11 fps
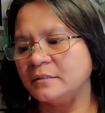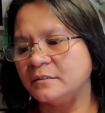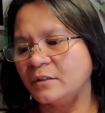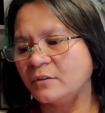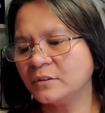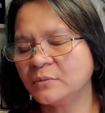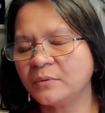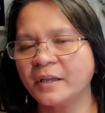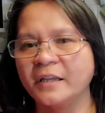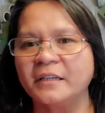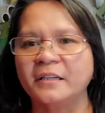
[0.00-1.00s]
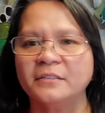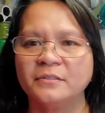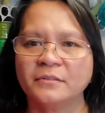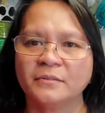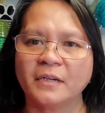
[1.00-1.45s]
the only way I can
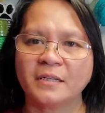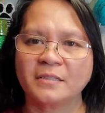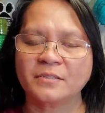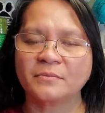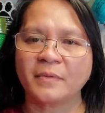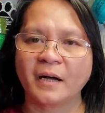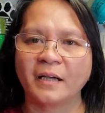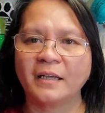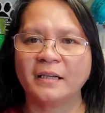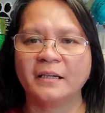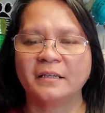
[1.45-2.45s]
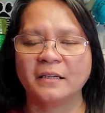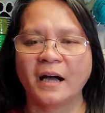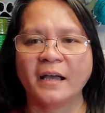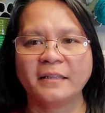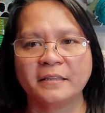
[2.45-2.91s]
do is to buy uh,
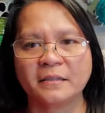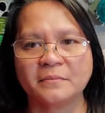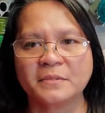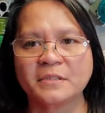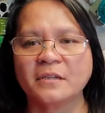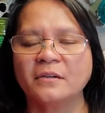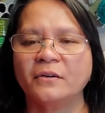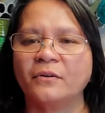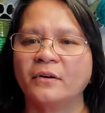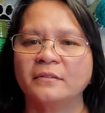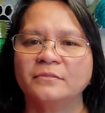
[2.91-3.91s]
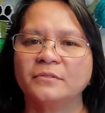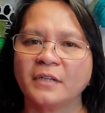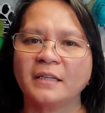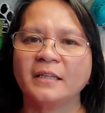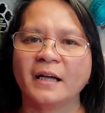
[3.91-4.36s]
items or
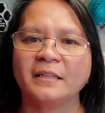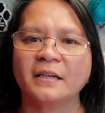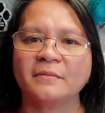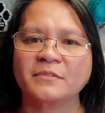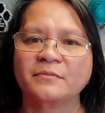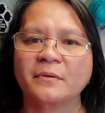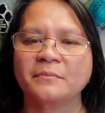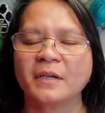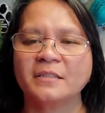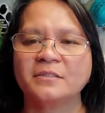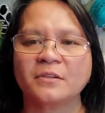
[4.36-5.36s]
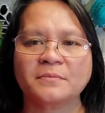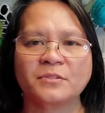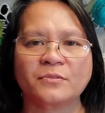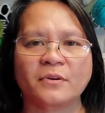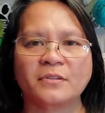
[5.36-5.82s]
donate items from that thrift
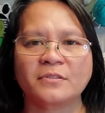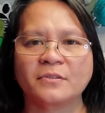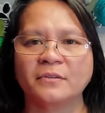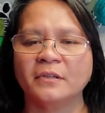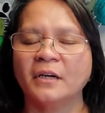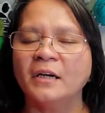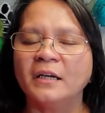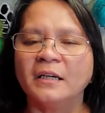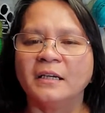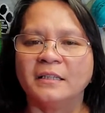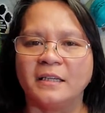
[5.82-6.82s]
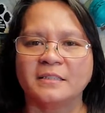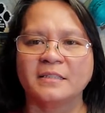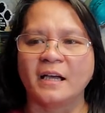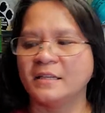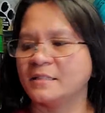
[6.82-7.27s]
store so yes
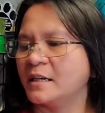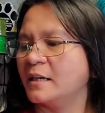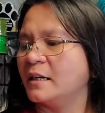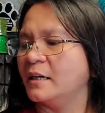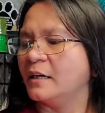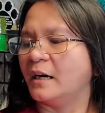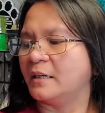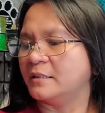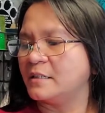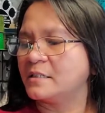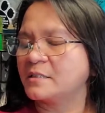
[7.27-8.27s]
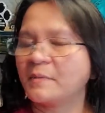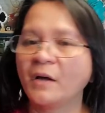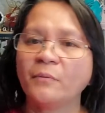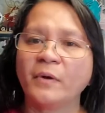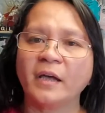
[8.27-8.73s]
guys uh, this is
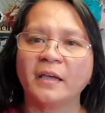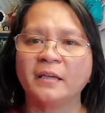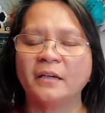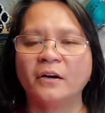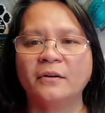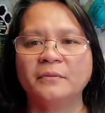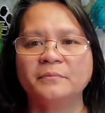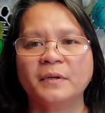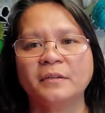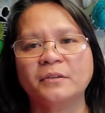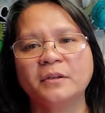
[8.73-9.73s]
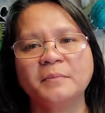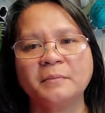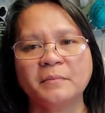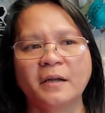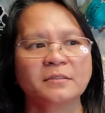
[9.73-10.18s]
my way of uh,
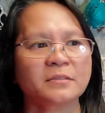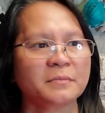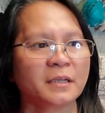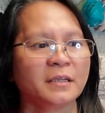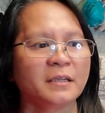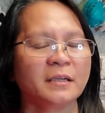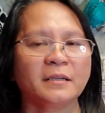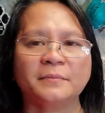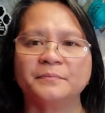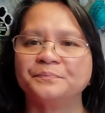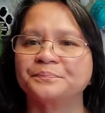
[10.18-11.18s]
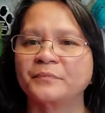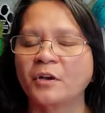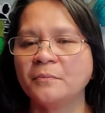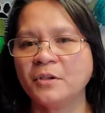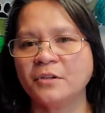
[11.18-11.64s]
giving back to my um,
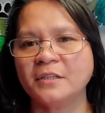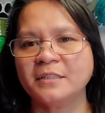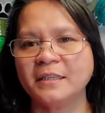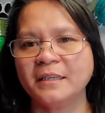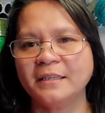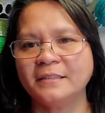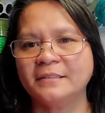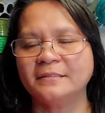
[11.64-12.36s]
community.